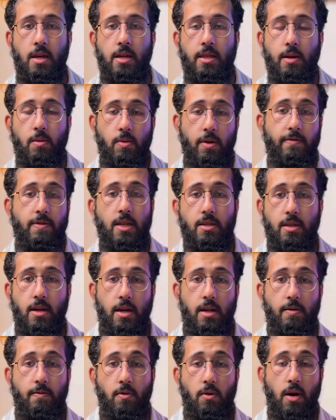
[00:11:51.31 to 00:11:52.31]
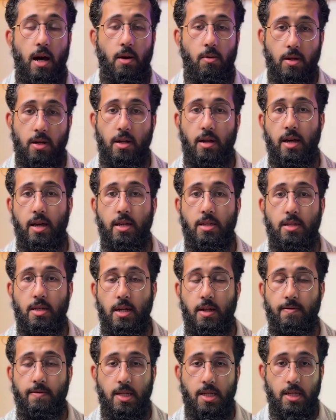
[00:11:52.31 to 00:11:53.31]
that we've designed for our clients
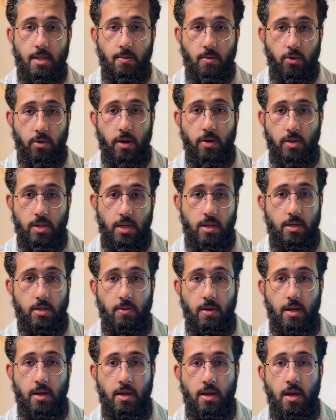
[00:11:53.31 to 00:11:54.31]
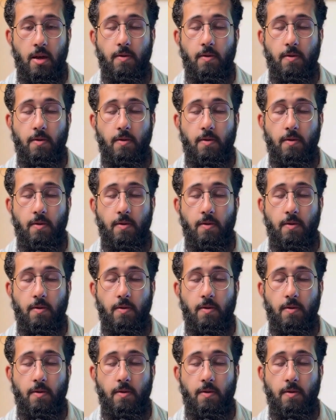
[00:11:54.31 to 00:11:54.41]
and have seen some great results with,